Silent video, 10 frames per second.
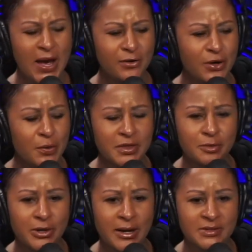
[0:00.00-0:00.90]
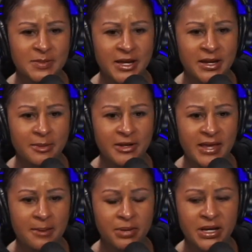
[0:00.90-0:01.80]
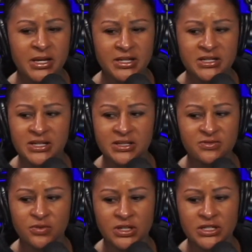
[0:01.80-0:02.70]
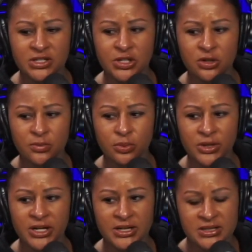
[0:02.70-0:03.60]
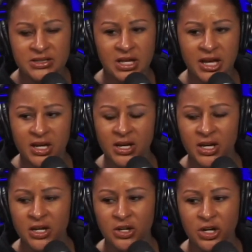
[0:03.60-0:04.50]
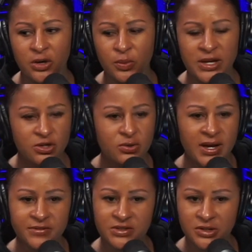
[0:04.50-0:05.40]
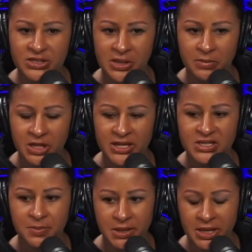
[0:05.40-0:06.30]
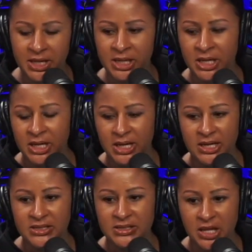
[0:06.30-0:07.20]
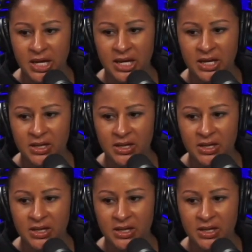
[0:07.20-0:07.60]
I don't know what the point I was making about that, but it's really, to your point, is like, we do have to start someplace, but it's like,